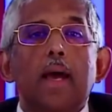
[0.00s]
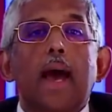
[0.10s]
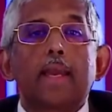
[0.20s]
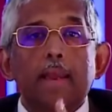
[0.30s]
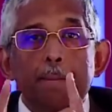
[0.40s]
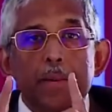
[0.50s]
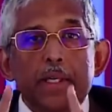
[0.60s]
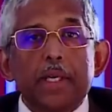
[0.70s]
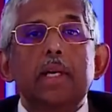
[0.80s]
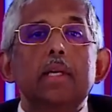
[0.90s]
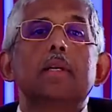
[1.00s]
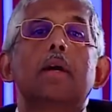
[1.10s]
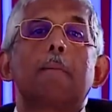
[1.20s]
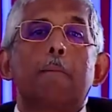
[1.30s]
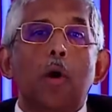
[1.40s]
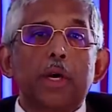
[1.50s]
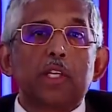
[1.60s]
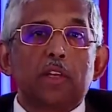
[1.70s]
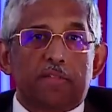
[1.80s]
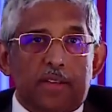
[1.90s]
at a particular
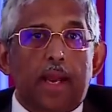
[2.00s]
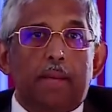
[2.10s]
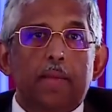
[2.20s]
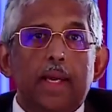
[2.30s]
point of time.